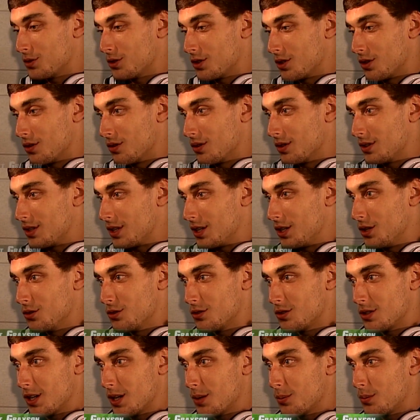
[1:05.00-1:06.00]
so it's a
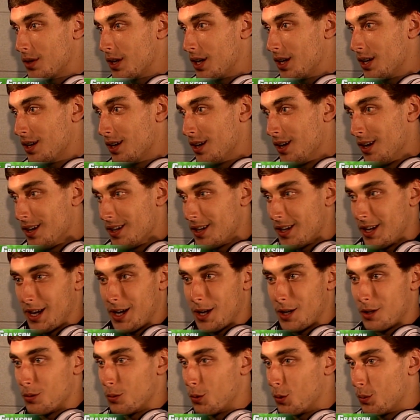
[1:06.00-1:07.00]
huge step. They
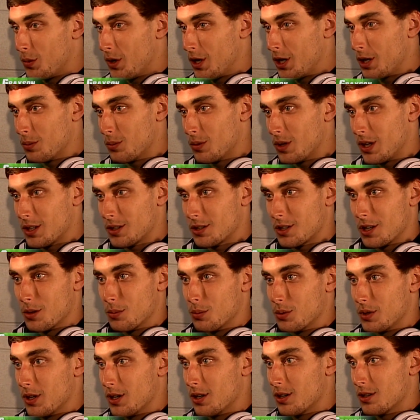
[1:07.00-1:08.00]
had the momentum the last
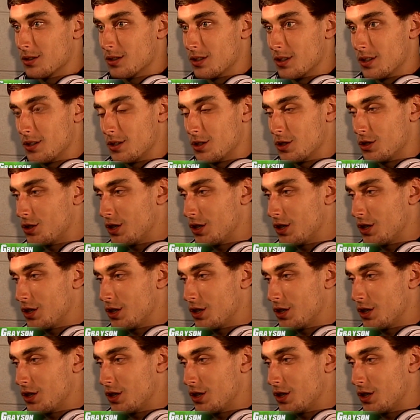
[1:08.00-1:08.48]
couple of years, and to